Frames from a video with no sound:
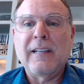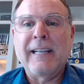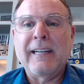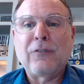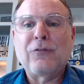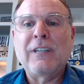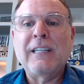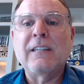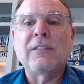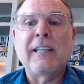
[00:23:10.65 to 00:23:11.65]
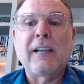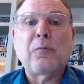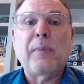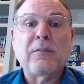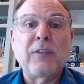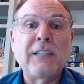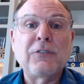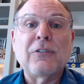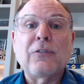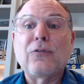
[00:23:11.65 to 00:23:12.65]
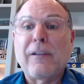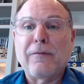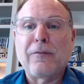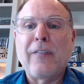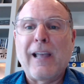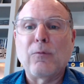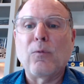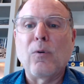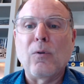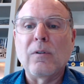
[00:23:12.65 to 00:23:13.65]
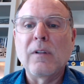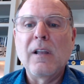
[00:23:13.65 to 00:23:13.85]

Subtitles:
and exceed in the expectations set for that role.